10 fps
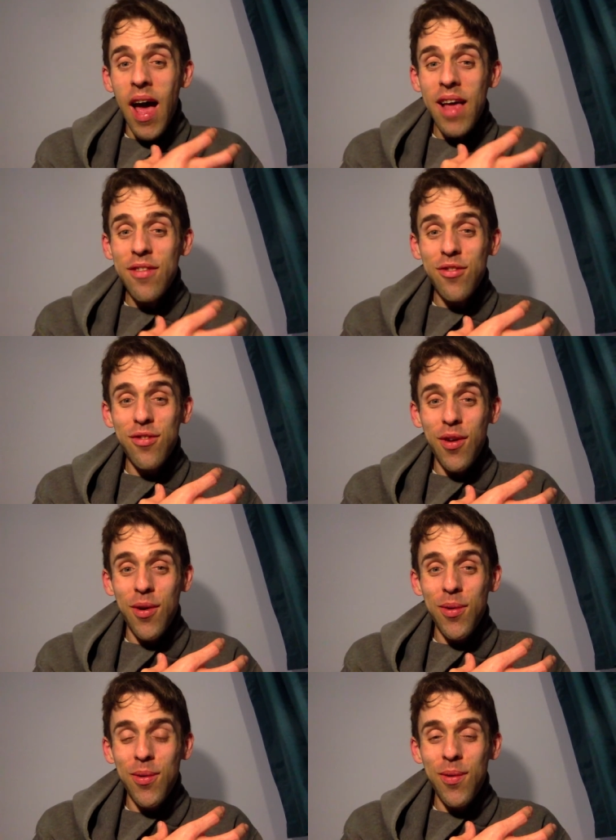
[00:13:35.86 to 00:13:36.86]
And
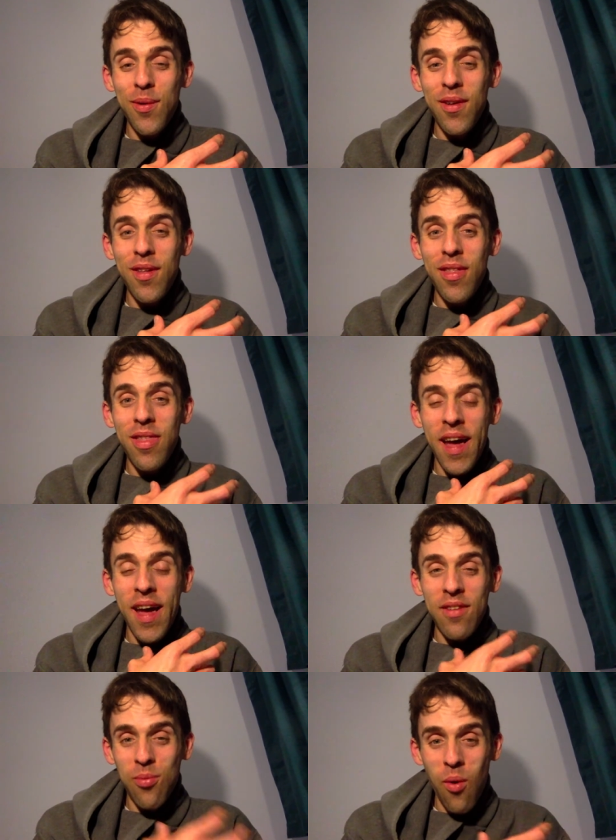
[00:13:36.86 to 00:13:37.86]
so
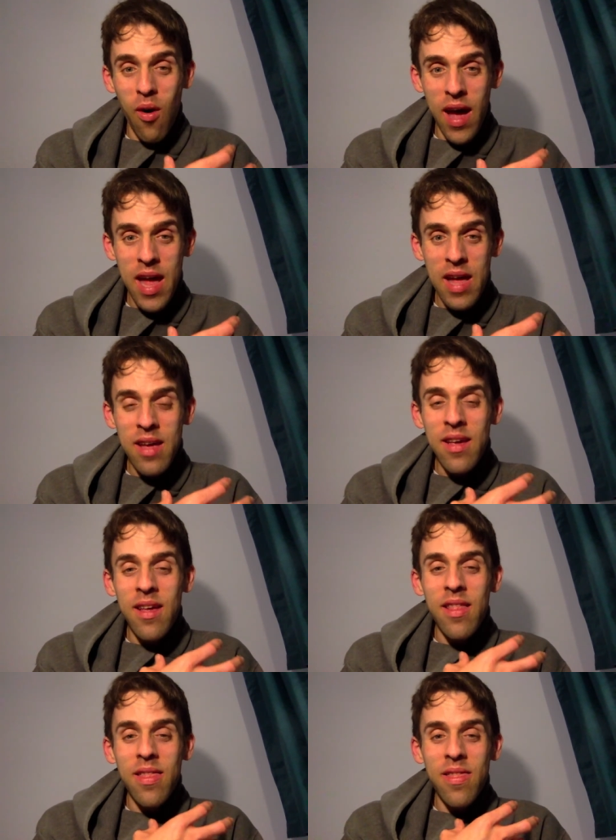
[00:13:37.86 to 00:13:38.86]
that's why
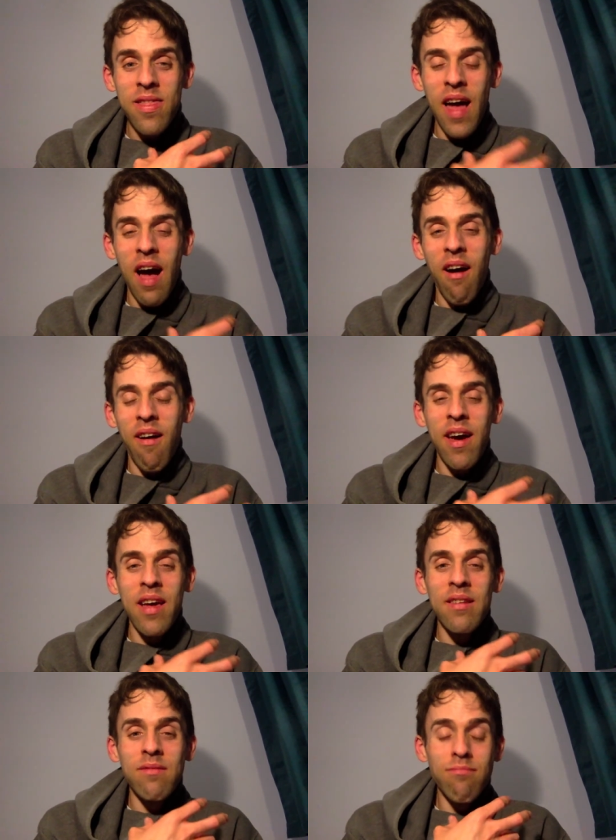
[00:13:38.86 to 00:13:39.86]
that
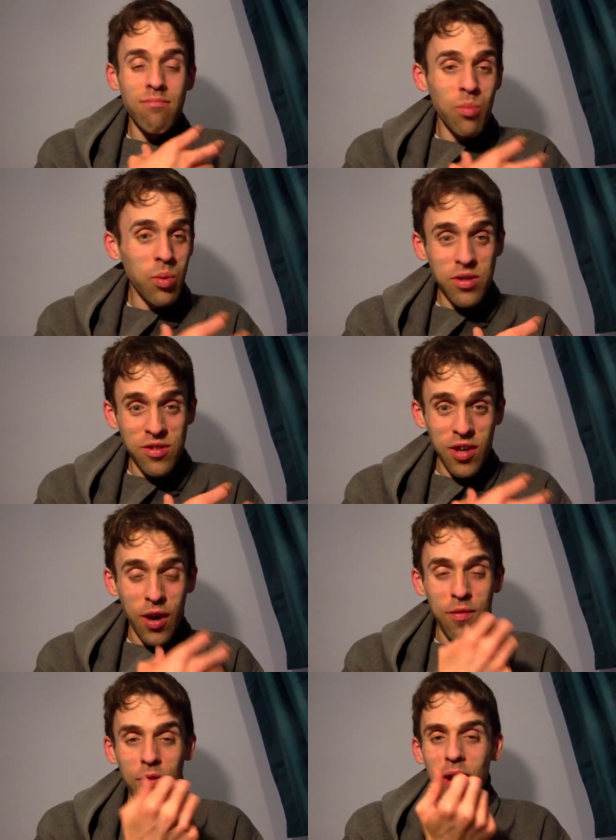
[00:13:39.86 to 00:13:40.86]
I wanted to
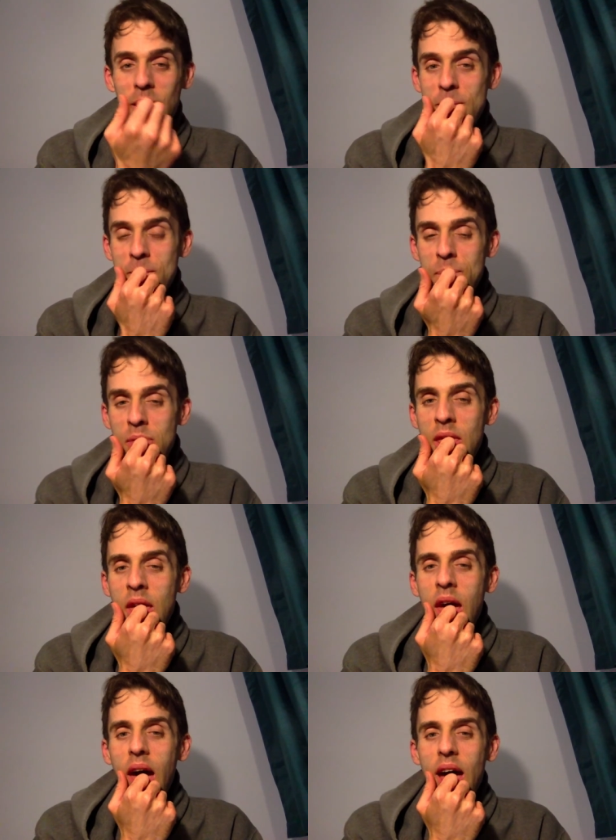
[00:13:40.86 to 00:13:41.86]
go for it.
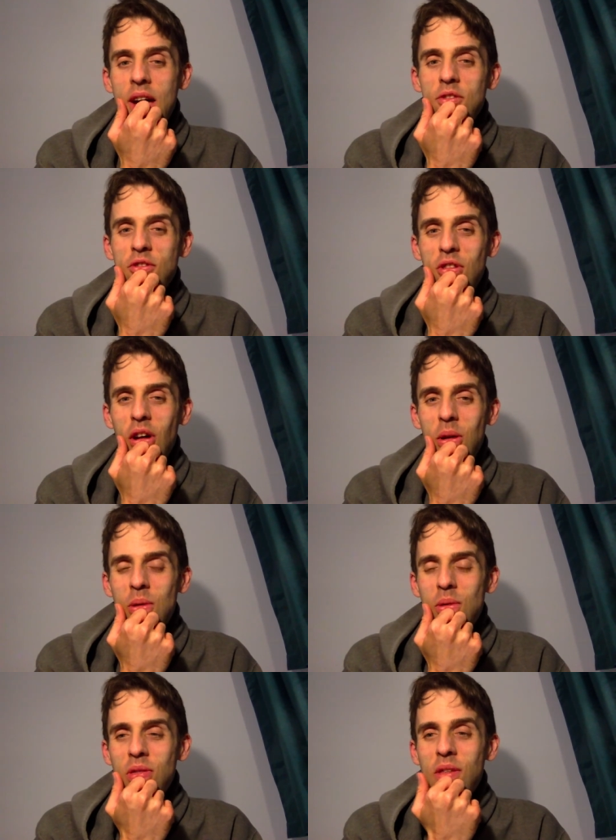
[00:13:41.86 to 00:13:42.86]
And
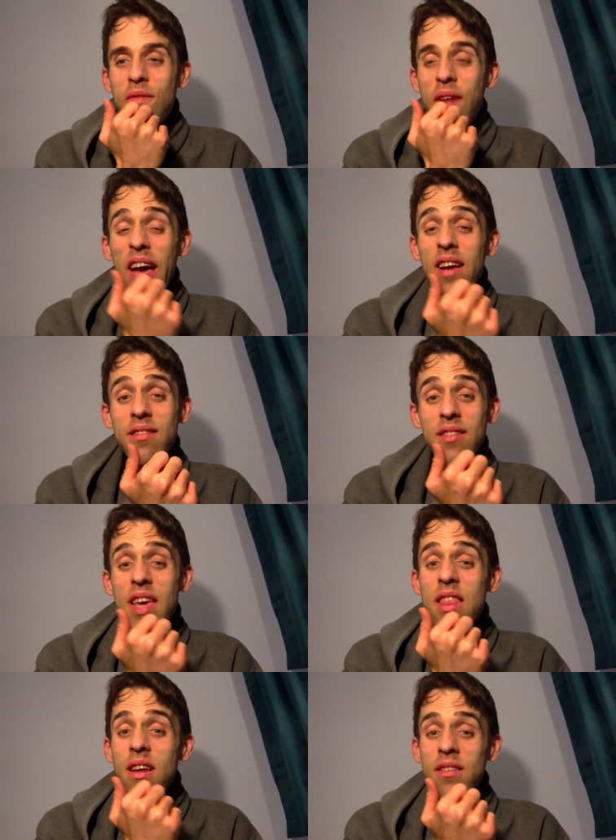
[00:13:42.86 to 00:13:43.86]
so the
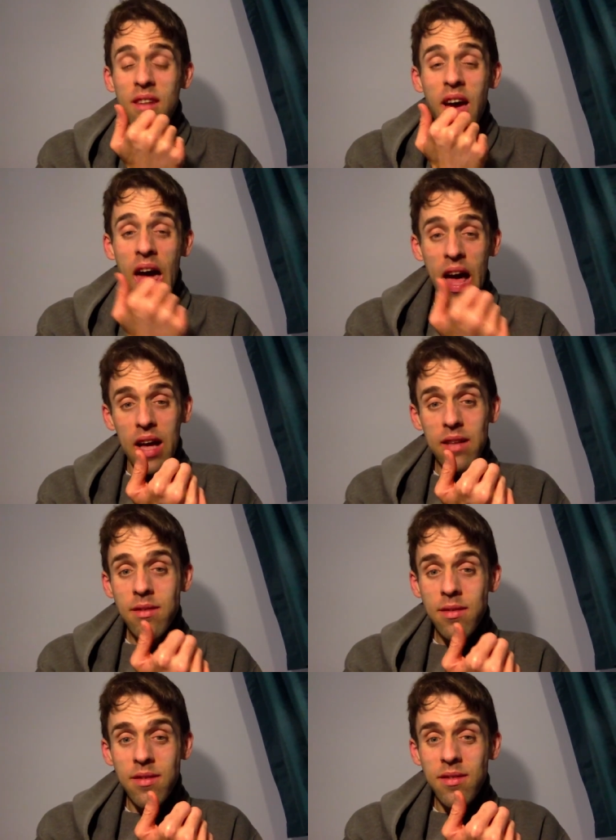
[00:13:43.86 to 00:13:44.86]
vaccine that I had,
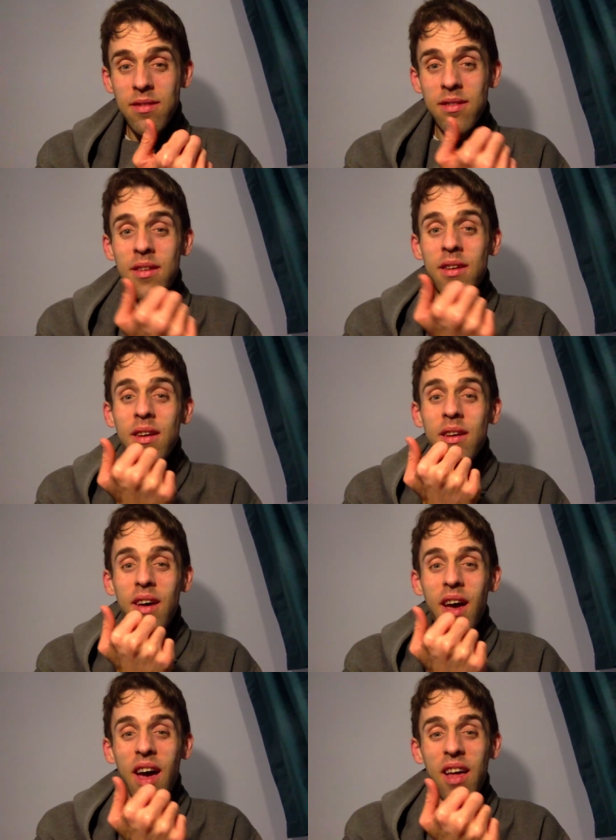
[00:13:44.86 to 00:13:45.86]

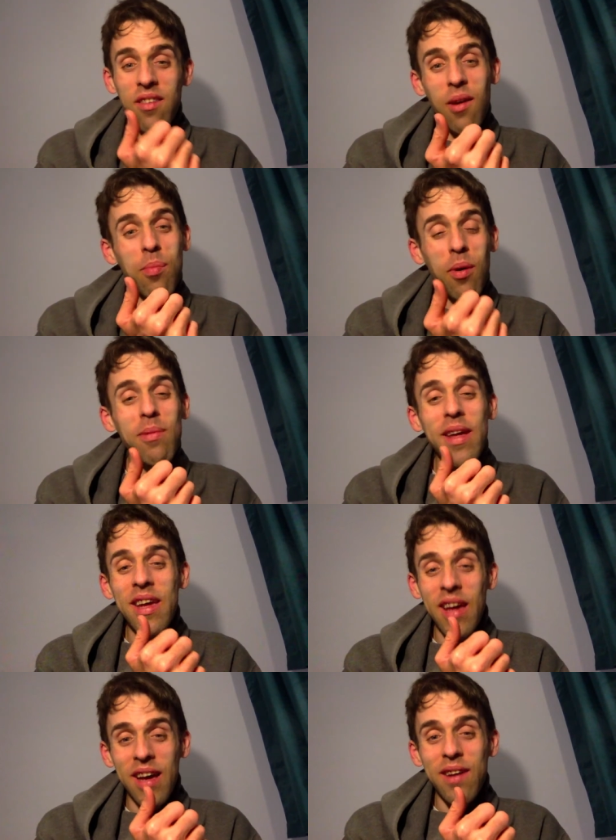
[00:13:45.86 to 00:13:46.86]
as I probably
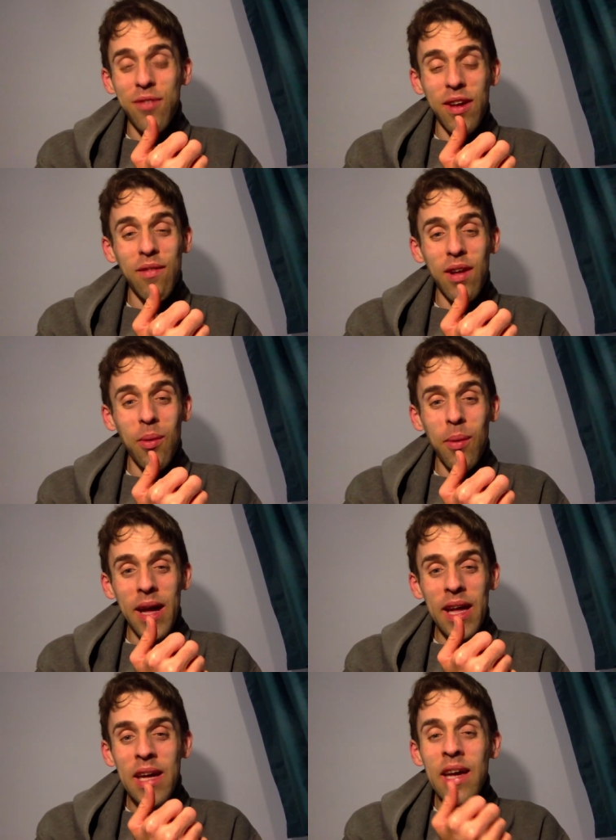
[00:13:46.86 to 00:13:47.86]
have given it
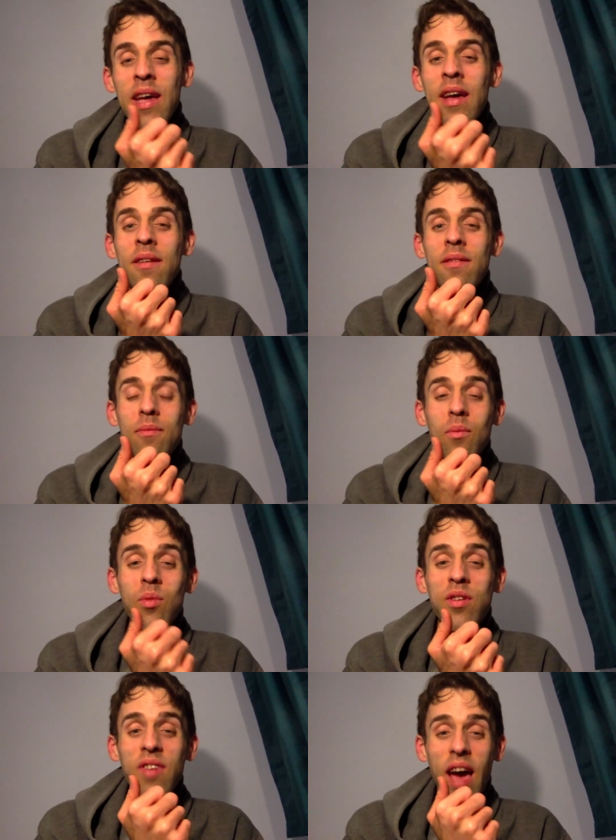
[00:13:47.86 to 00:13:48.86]
away,
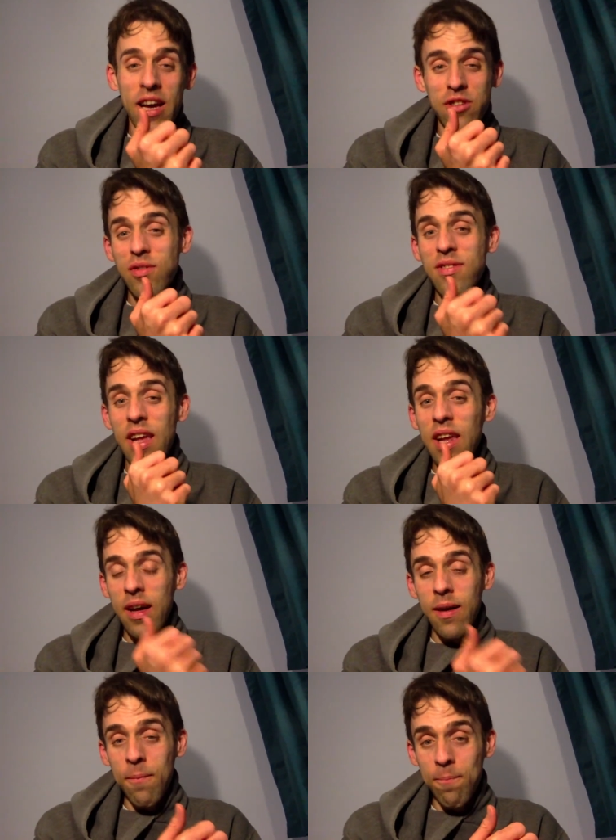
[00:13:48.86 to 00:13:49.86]
was
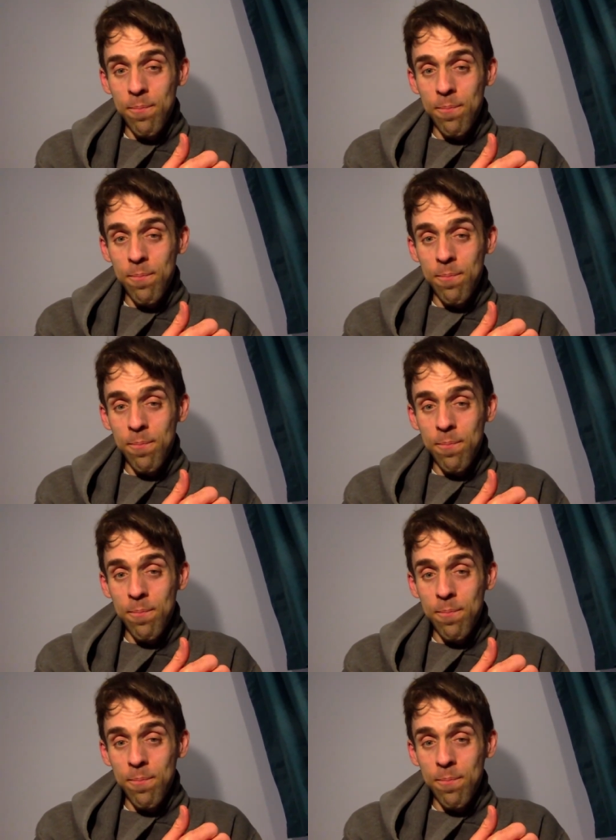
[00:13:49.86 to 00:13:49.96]
AstraZeneca.